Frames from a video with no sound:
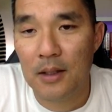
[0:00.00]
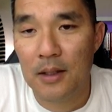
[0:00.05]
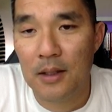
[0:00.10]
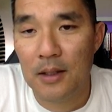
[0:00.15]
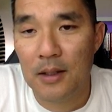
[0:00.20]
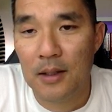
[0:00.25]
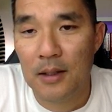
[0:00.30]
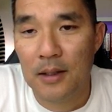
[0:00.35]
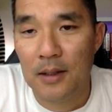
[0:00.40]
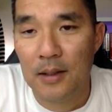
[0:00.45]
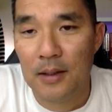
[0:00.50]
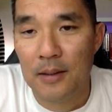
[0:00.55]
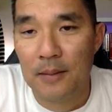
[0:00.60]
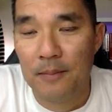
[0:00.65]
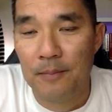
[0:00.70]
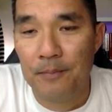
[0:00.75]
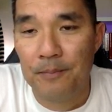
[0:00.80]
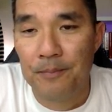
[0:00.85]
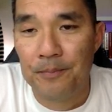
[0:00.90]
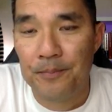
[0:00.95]

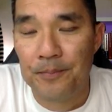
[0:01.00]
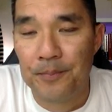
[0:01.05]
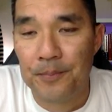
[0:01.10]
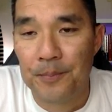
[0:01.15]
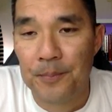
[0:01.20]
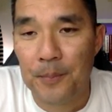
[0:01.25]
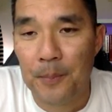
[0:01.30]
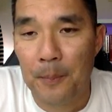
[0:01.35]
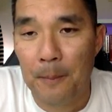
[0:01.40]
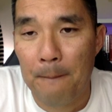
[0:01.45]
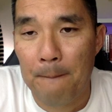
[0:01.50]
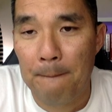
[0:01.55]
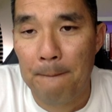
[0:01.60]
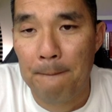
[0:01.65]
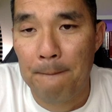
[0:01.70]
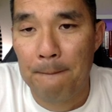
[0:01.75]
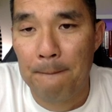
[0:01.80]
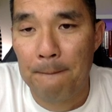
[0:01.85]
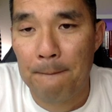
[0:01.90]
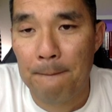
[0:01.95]

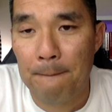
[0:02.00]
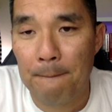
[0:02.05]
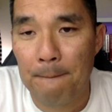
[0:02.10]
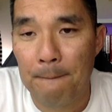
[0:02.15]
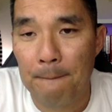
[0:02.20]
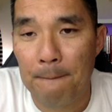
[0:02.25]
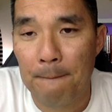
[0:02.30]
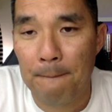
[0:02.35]
[no speech]